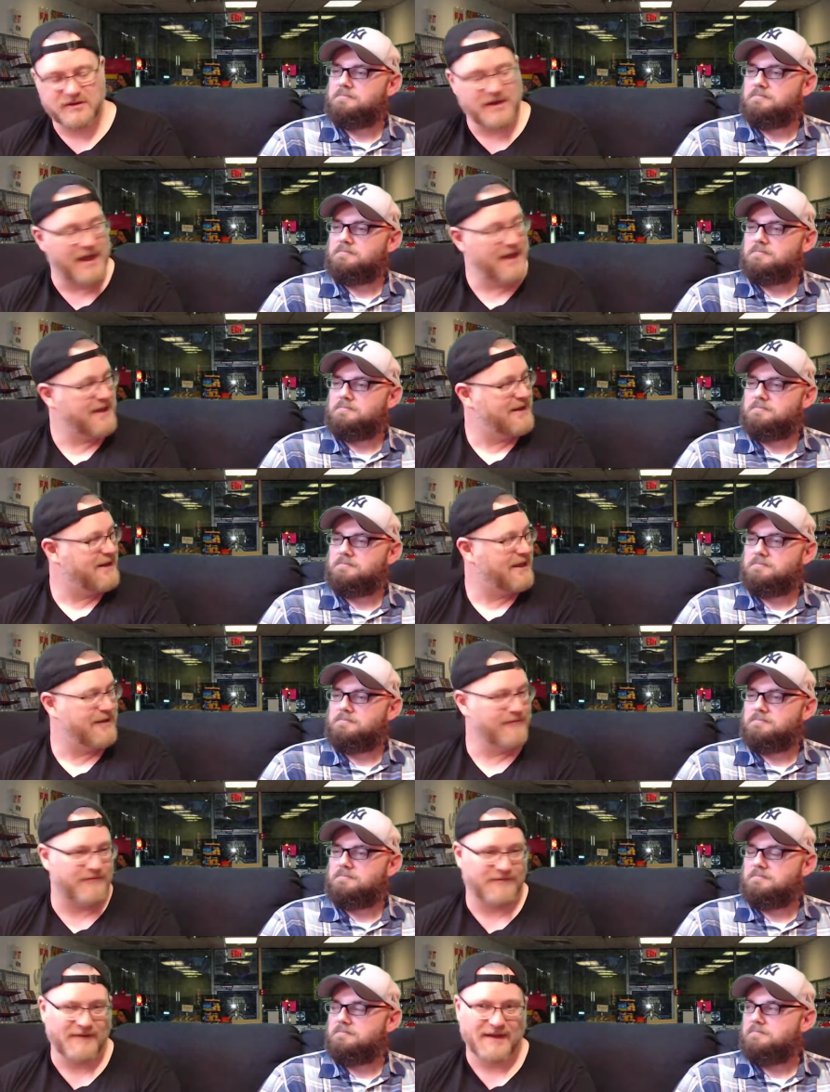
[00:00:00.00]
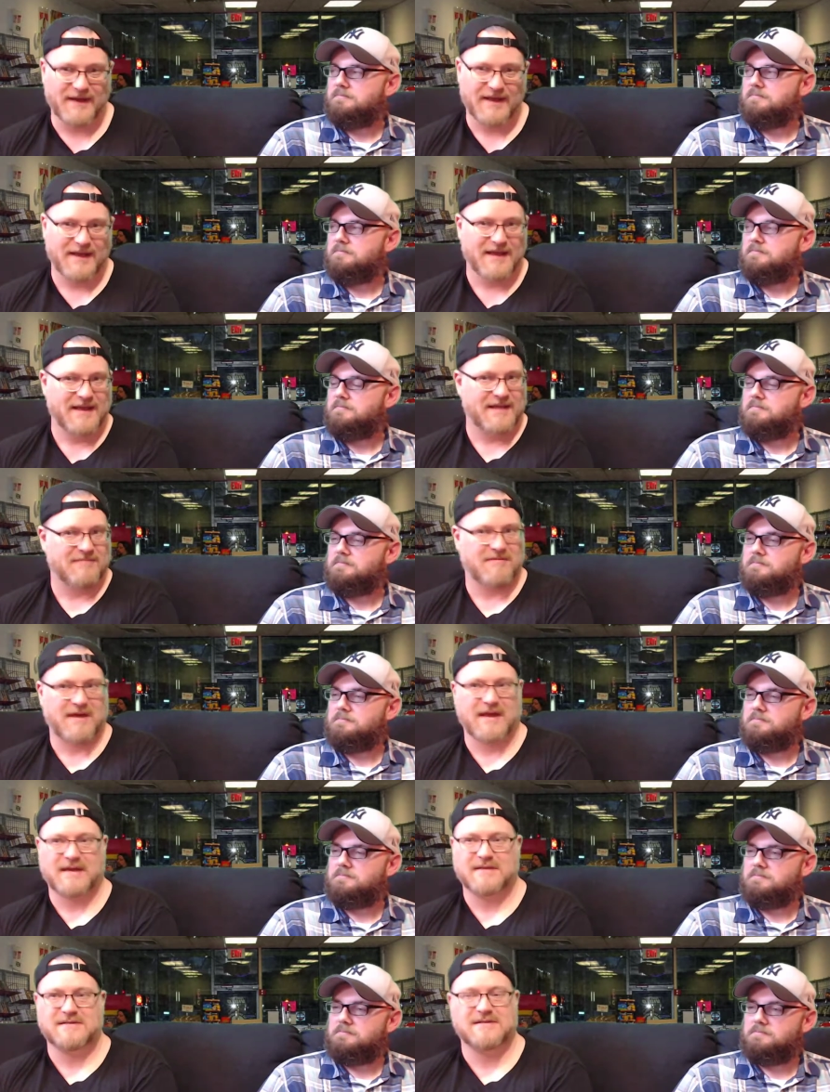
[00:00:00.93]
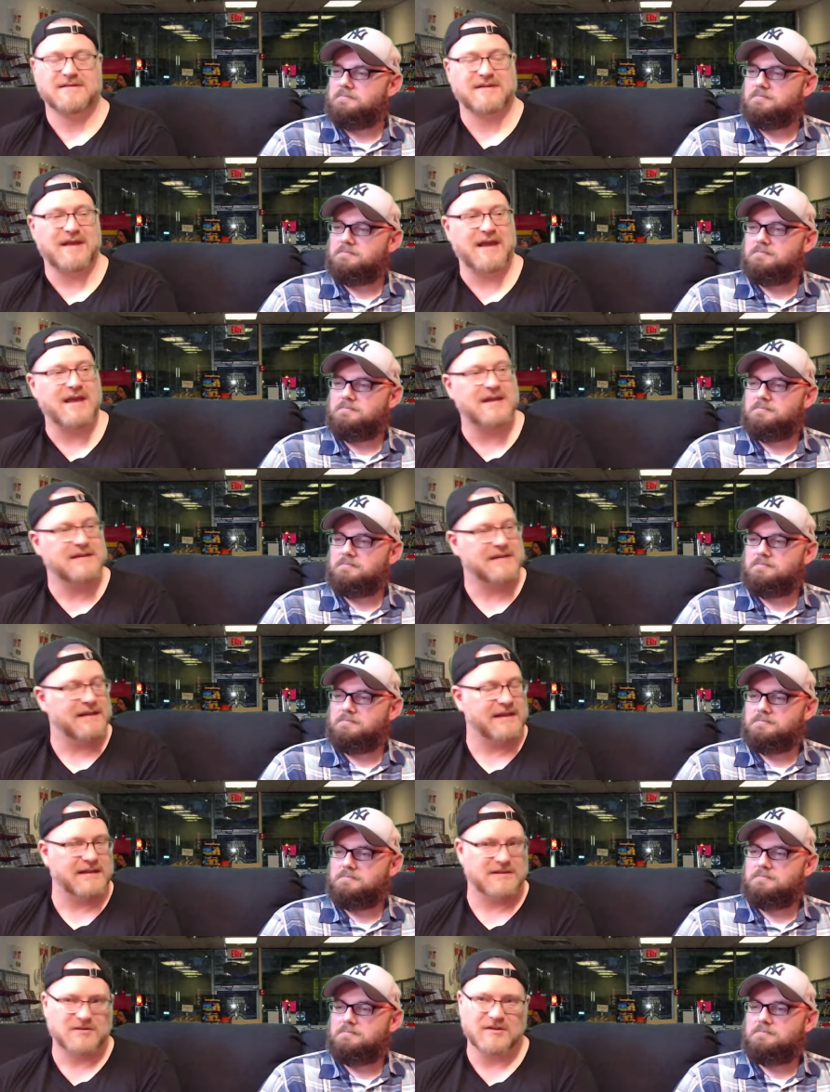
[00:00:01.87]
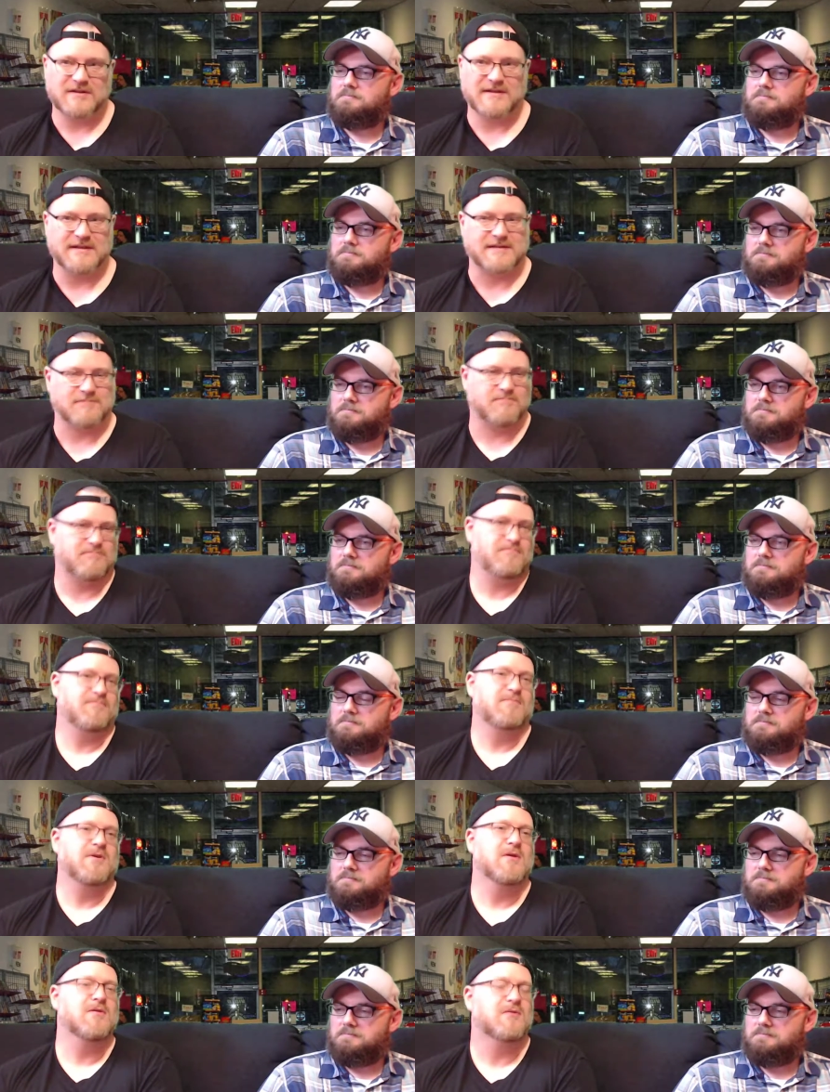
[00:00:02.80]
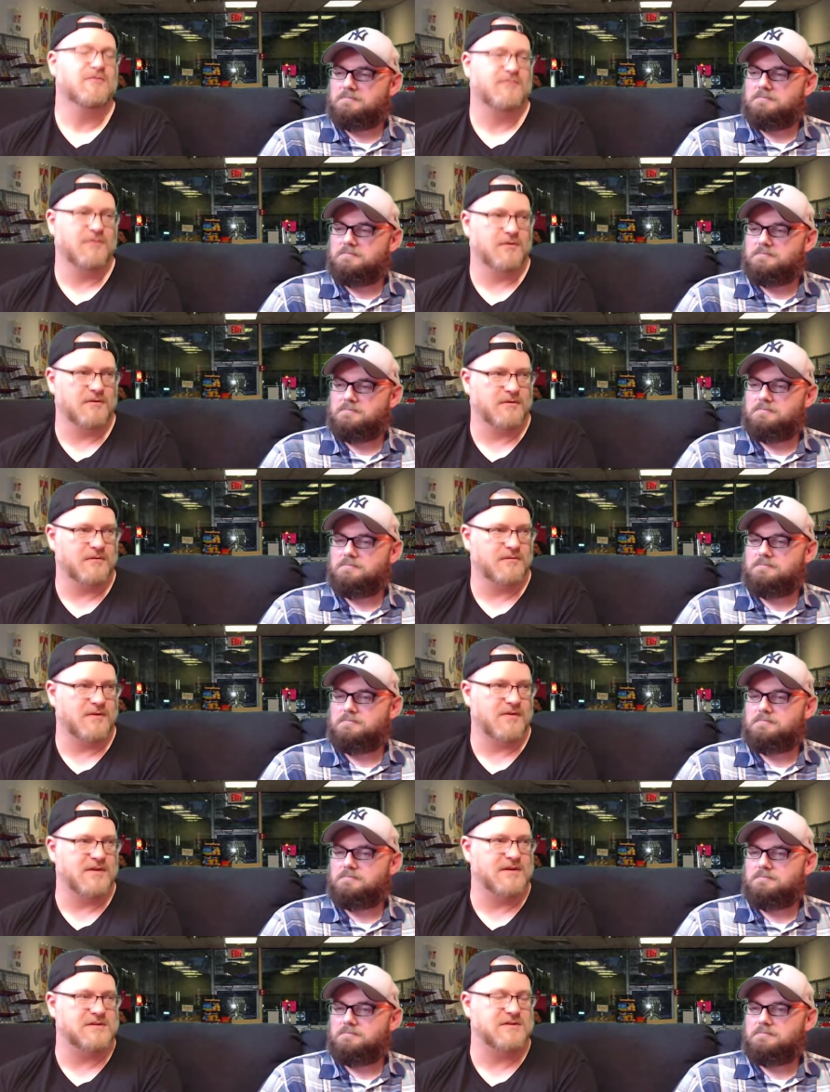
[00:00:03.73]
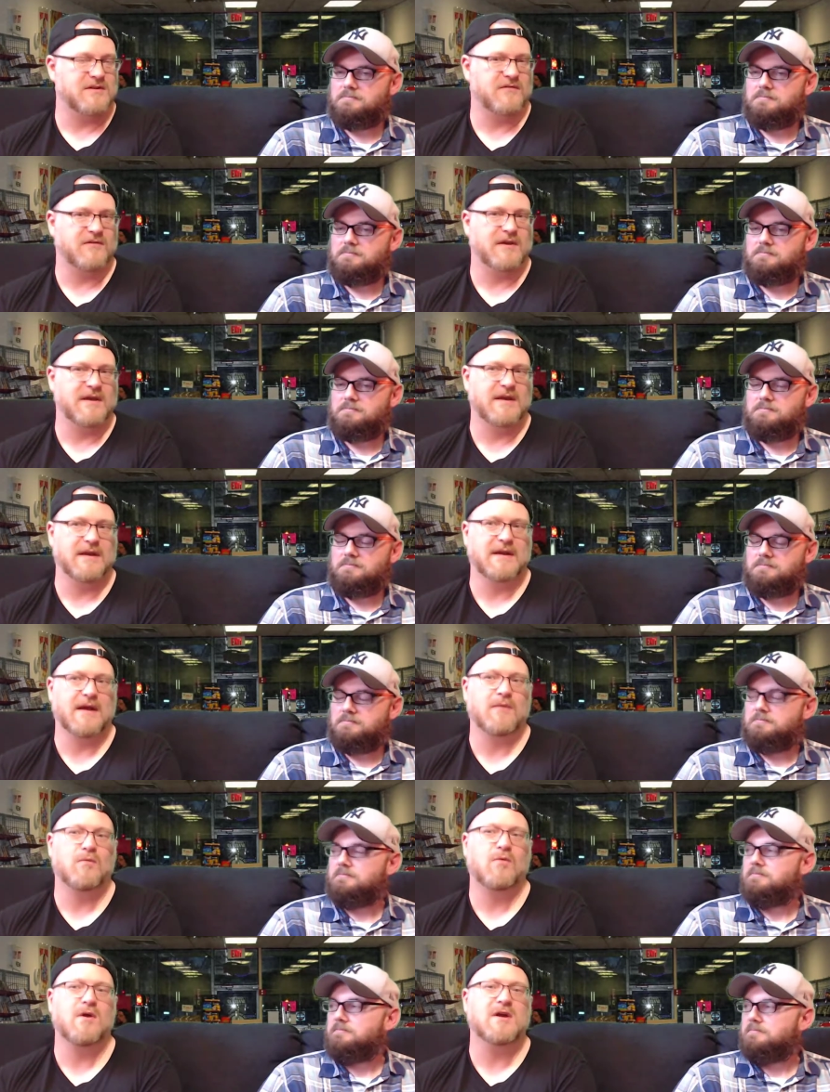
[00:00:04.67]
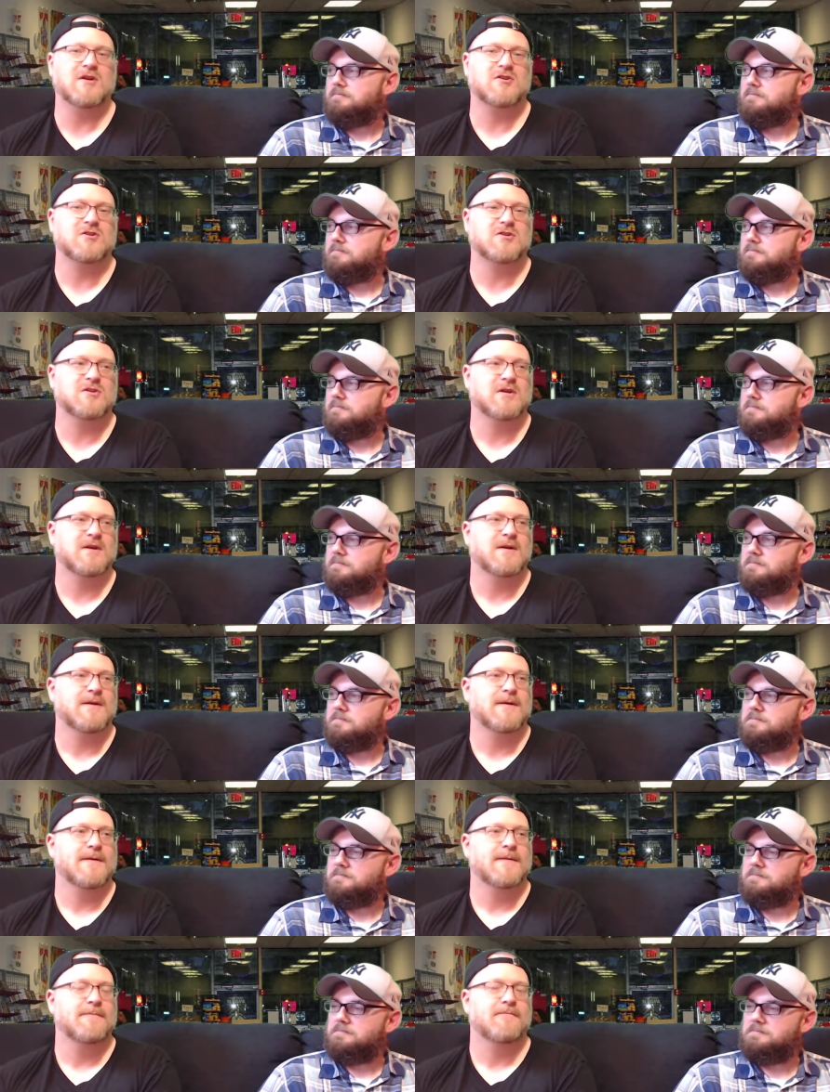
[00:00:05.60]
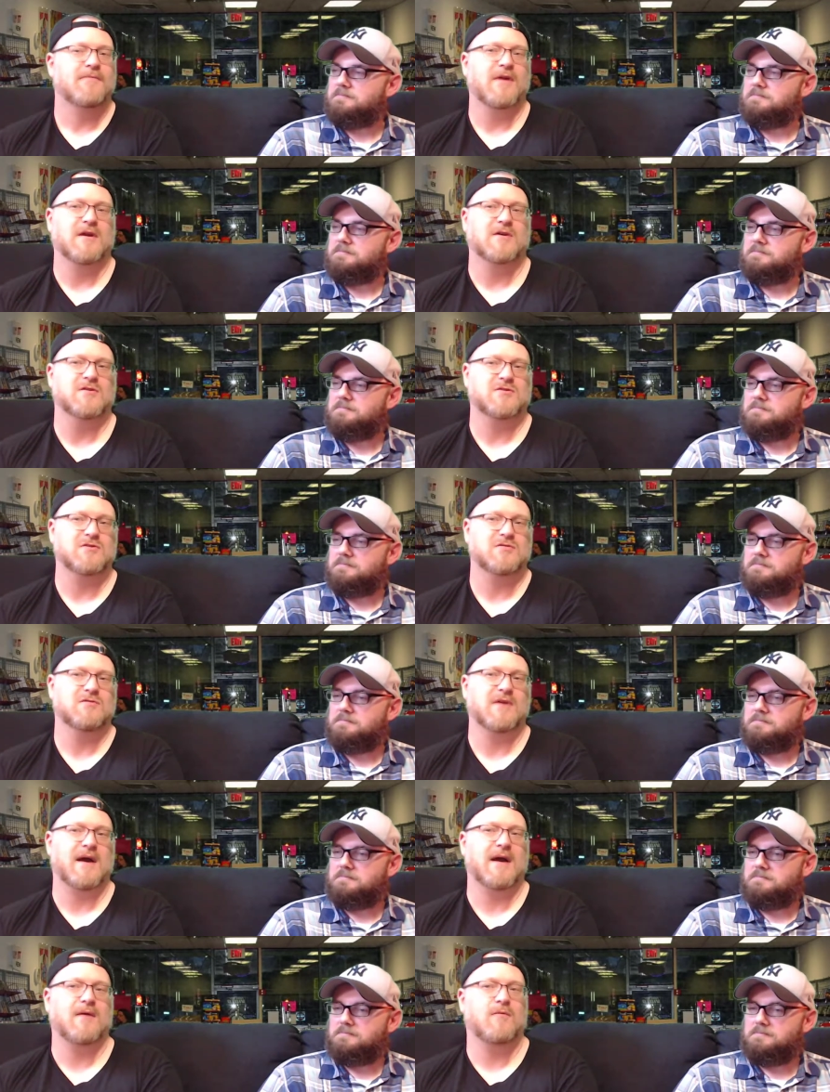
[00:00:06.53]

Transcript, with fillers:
Speaker 1: negative, scanned it, did this beautiful rendition of it, and I wish they could do that